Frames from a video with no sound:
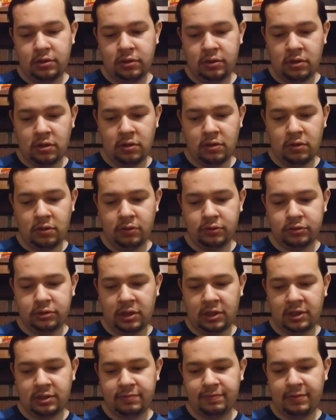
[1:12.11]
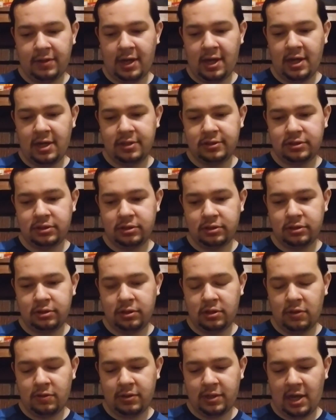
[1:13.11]
No trans fats,
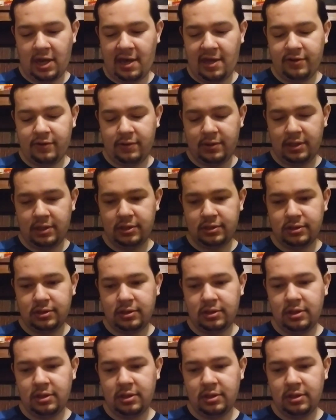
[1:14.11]
no calories.